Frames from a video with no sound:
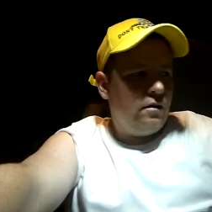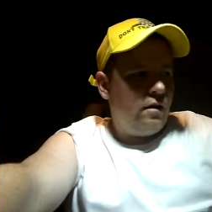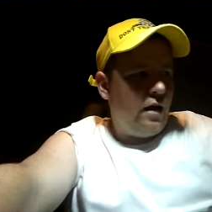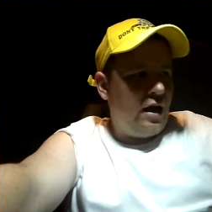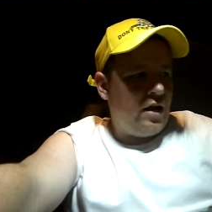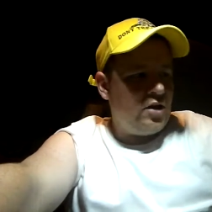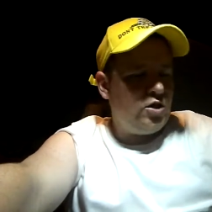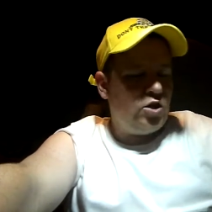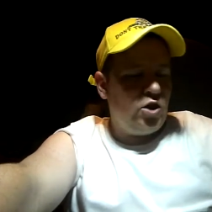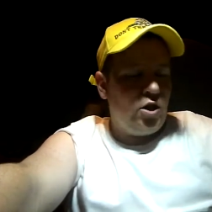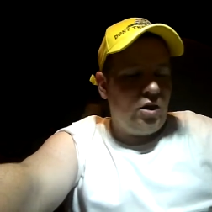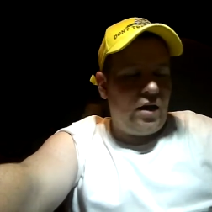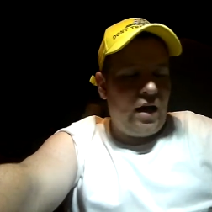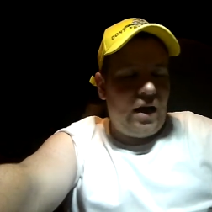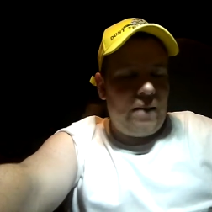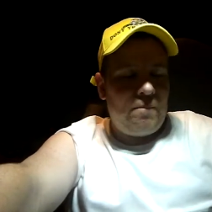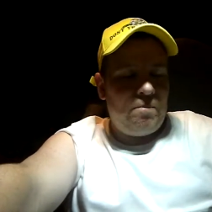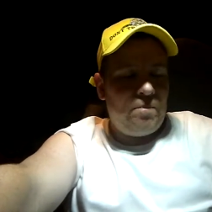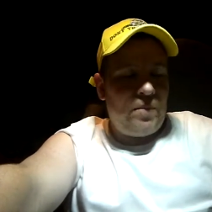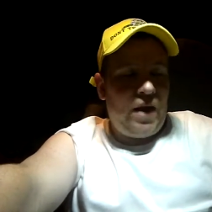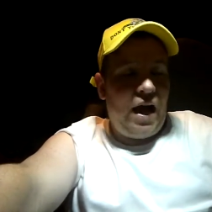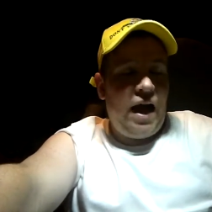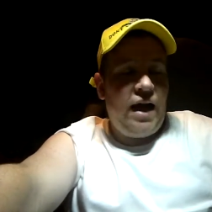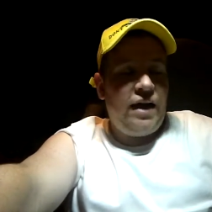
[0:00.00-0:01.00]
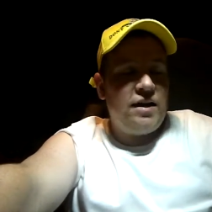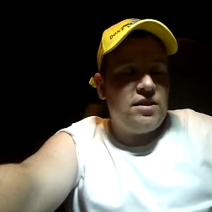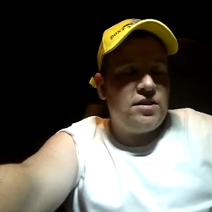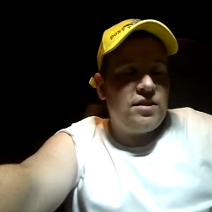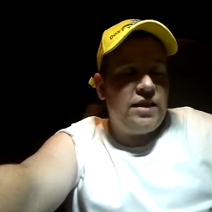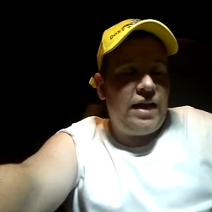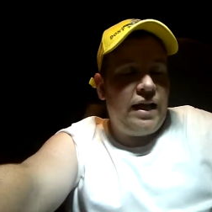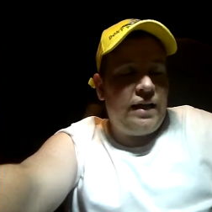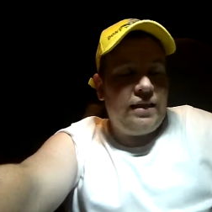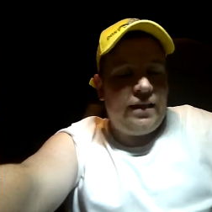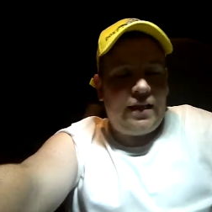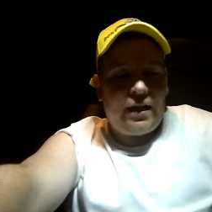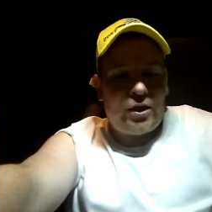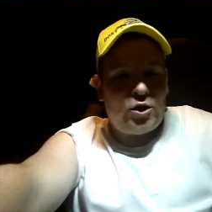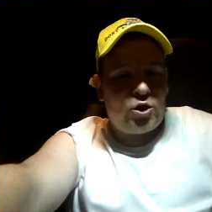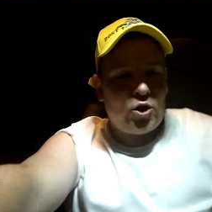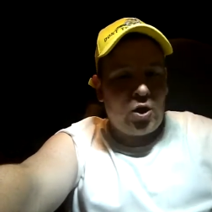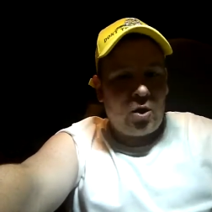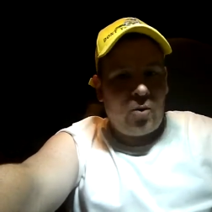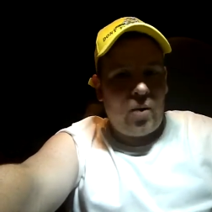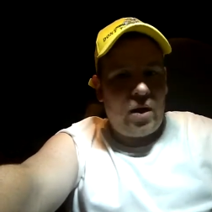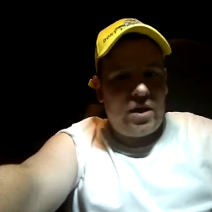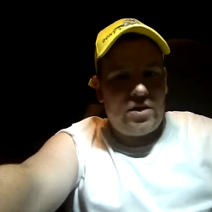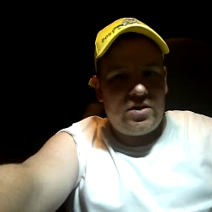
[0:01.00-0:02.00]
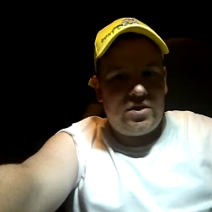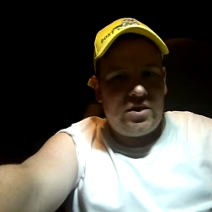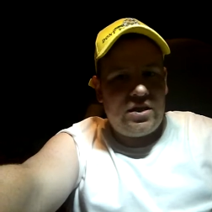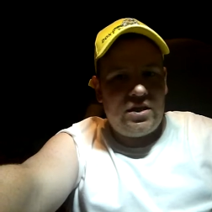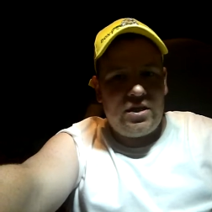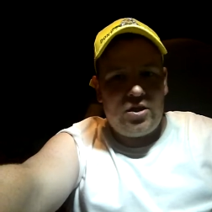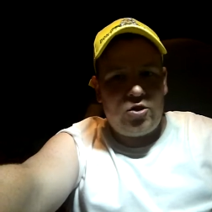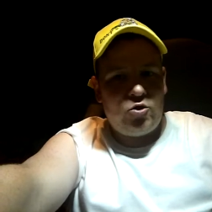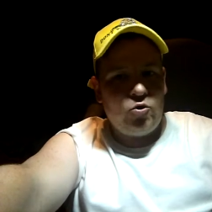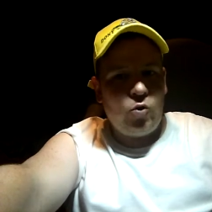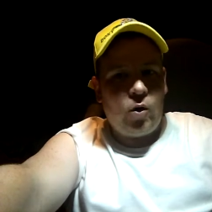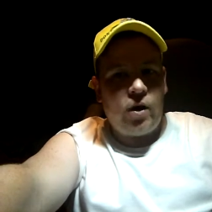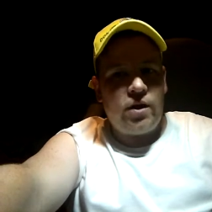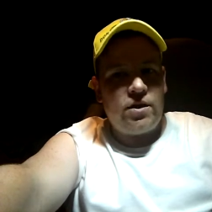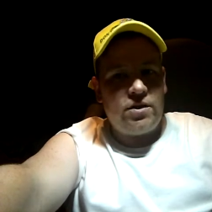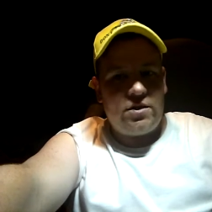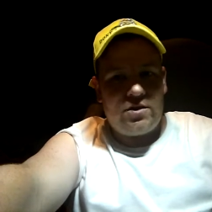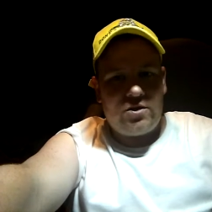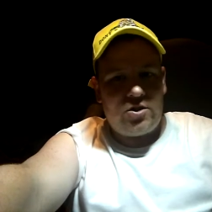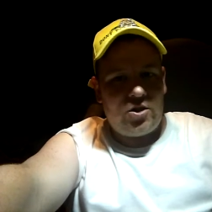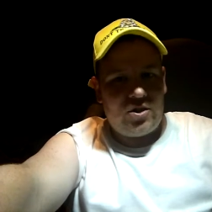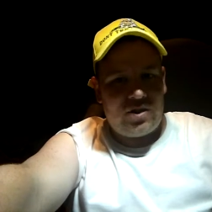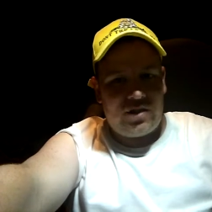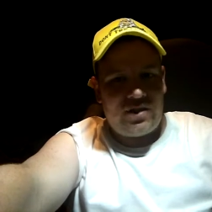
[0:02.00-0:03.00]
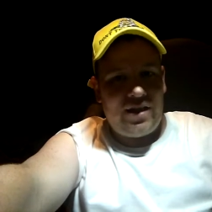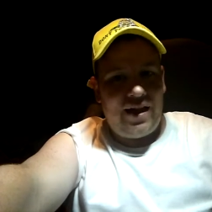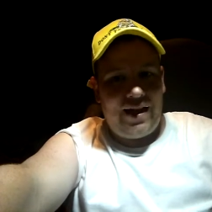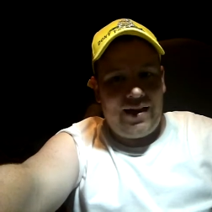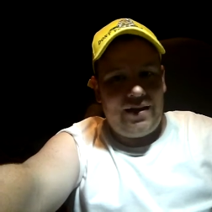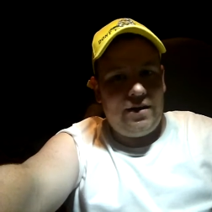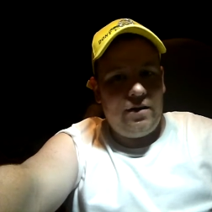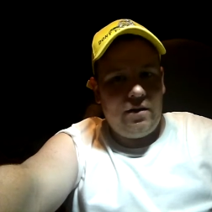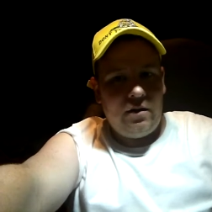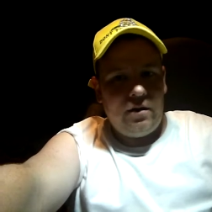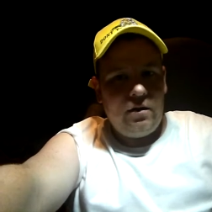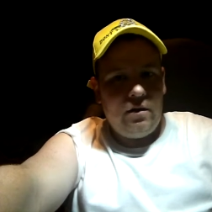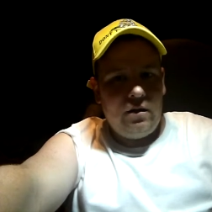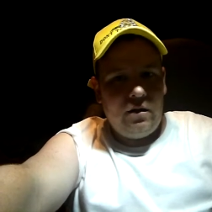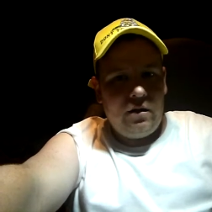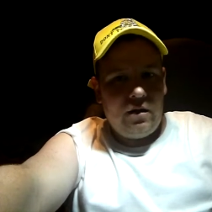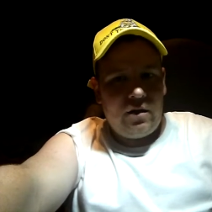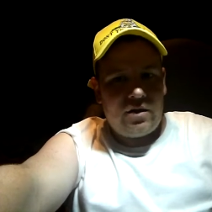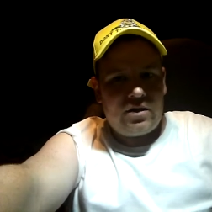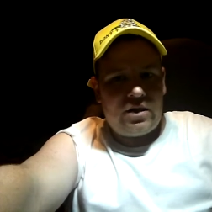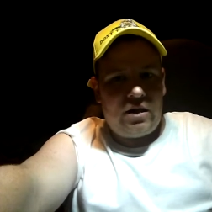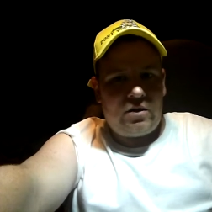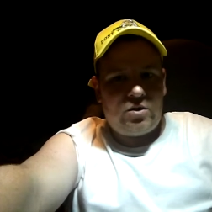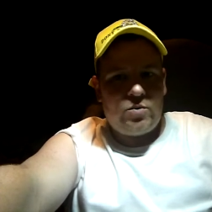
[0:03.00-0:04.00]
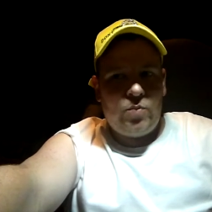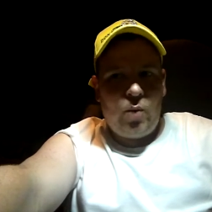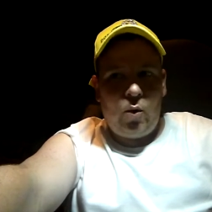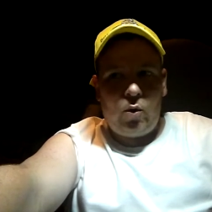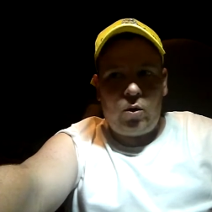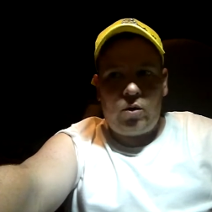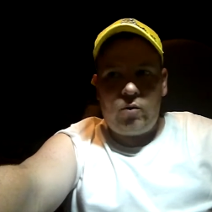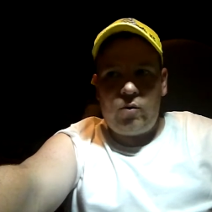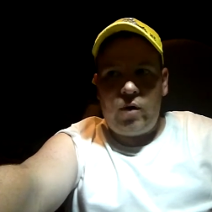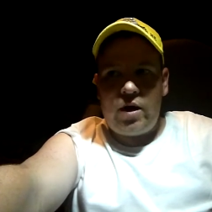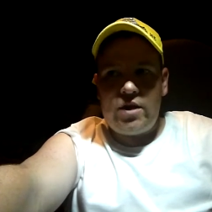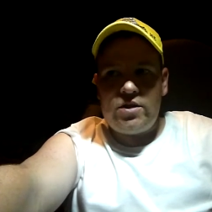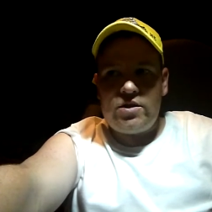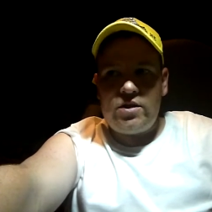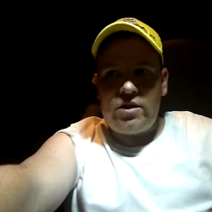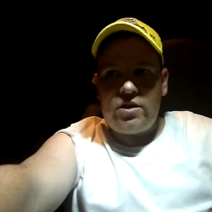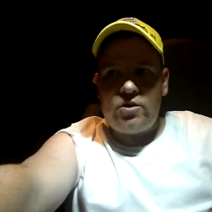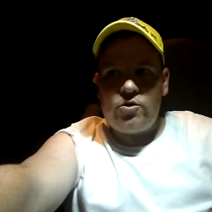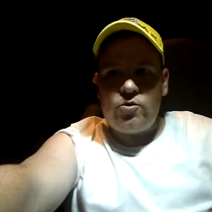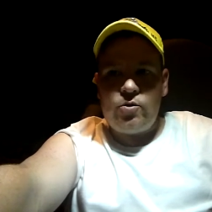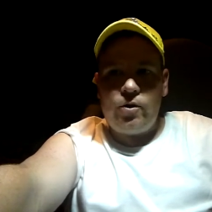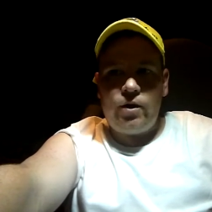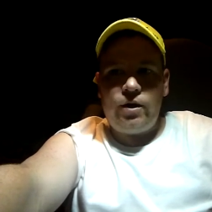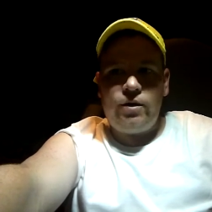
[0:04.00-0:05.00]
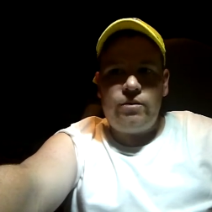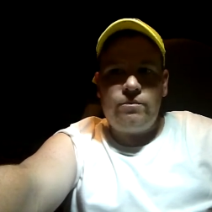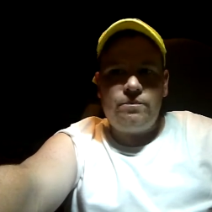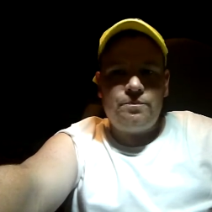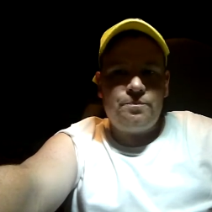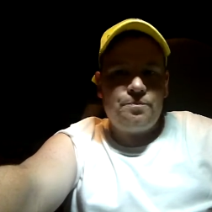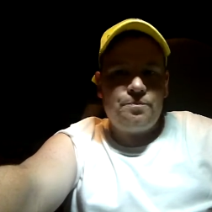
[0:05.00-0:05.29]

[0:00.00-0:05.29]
I should have. Honestly, I think I should have went and seen Detroit instead, because I was born and raised in Detroit,